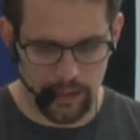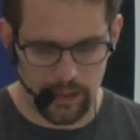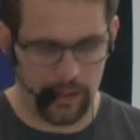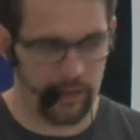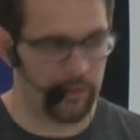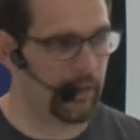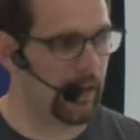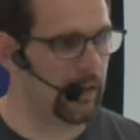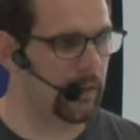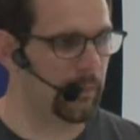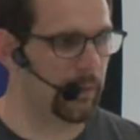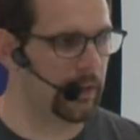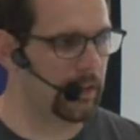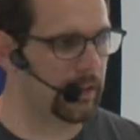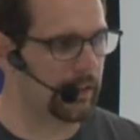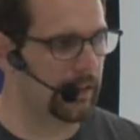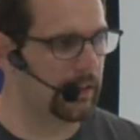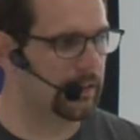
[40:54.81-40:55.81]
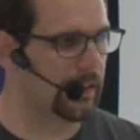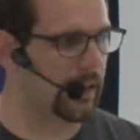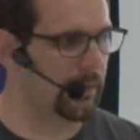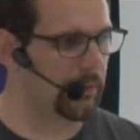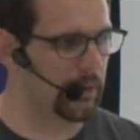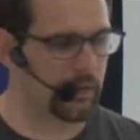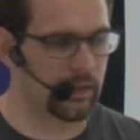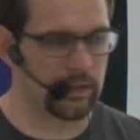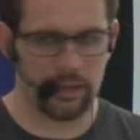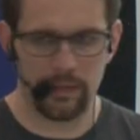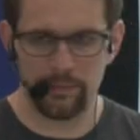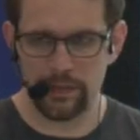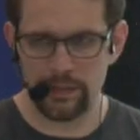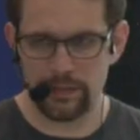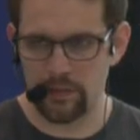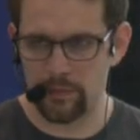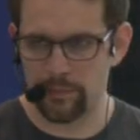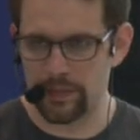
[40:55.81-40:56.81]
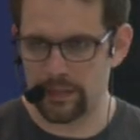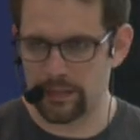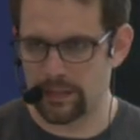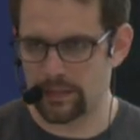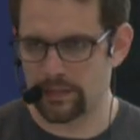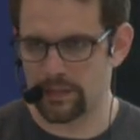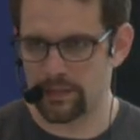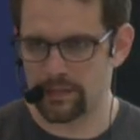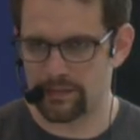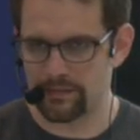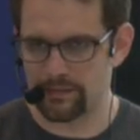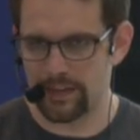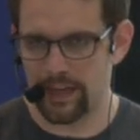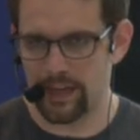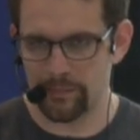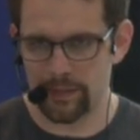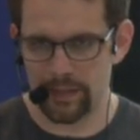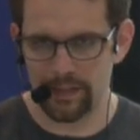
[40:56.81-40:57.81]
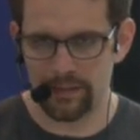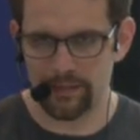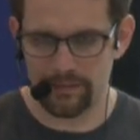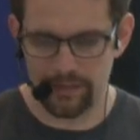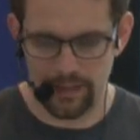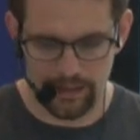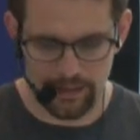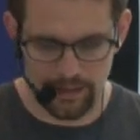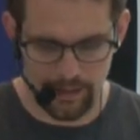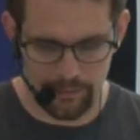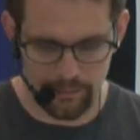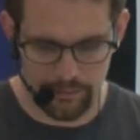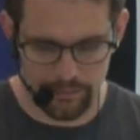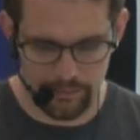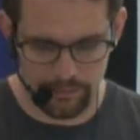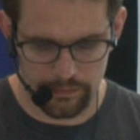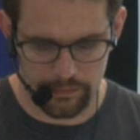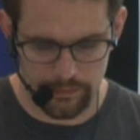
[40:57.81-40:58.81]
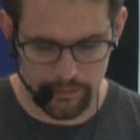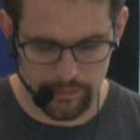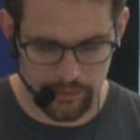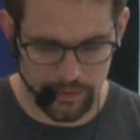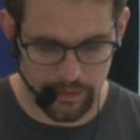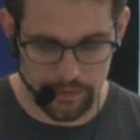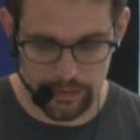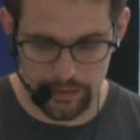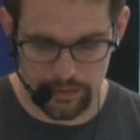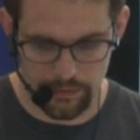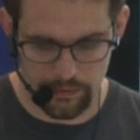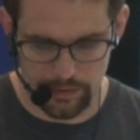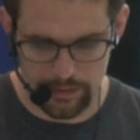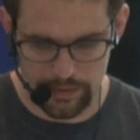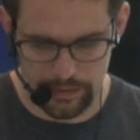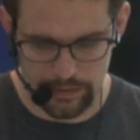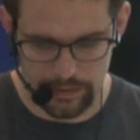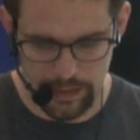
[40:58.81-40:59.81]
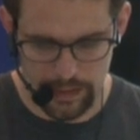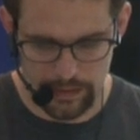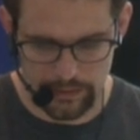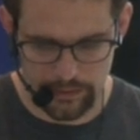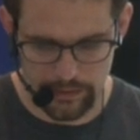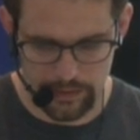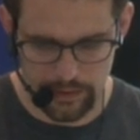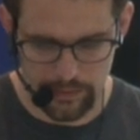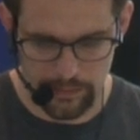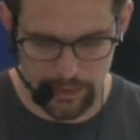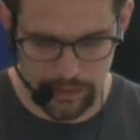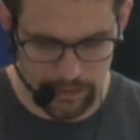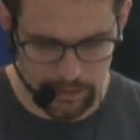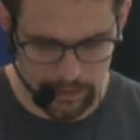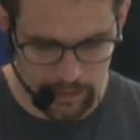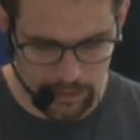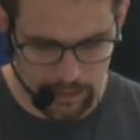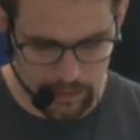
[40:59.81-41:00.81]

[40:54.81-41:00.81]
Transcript: If anybody sees that I'm doing something stupid, then just tell me that I'm using the wrong syntax or something.